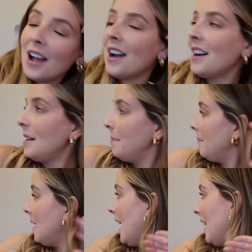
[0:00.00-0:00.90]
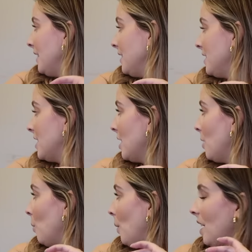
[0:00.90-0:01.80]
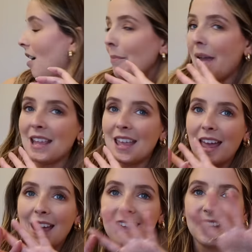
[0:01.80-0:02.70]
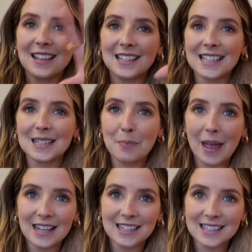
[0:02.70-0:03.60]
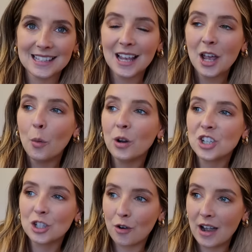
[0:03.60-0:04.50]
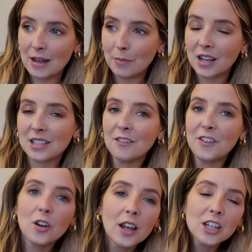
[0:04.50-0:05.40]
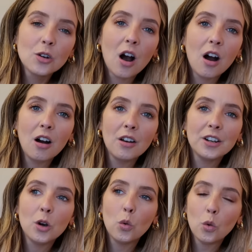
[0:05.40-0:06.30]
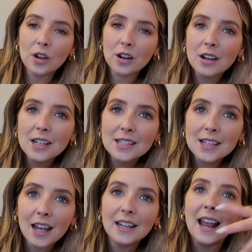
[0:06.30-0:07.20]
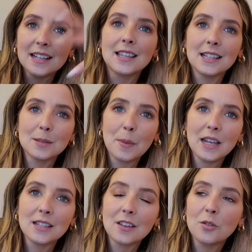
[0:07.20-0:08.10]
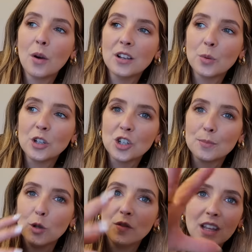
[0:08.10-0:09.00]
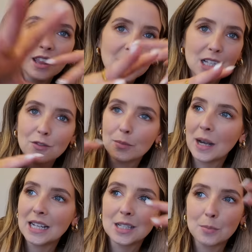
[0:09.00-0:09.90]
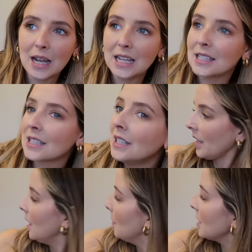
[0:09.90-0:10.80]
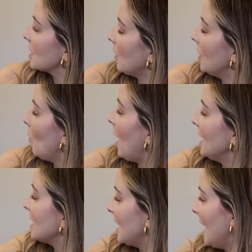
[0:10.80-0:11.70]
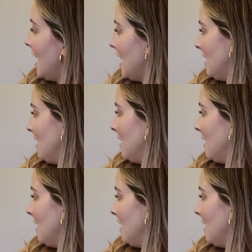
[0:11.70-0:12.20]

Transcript: and we are making space, which is great, because I feel like you can't organize unless there's space. Otherwise, we're just moving things from place to place. But it's going well, isn't it?